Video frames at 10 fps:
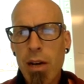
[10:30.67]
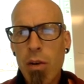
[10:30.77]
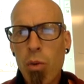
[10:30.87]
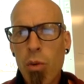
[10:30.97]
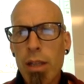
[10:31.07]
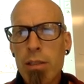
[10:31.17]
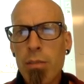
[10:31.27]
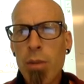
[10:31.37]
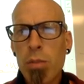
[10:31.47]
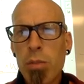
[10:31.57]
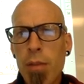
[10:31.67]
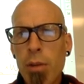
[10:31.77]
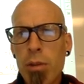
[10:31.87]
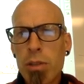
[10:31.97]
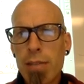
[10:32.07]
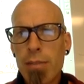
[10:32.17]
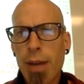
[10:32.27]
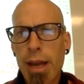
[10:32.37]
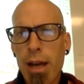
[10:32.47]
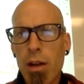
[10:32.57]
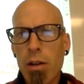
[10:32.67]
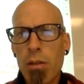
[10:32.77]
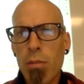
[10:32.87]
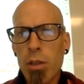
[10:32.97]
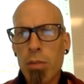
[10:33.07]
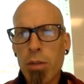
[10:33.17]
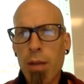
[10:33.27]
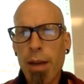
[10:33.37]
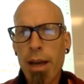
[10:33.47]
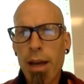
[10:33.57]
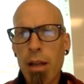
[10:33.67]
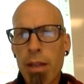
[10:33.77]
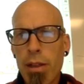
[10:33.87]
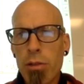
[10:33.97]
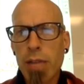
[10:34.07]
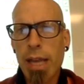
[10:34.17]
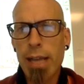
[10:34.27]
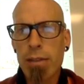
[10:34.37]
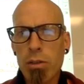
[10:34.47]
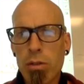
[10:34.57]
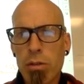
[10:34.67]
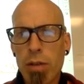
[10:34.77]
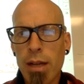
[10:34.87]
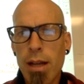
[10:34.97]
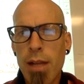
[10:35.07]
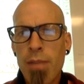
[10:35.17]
well, let's multiply both sides by L, and those cancel, right?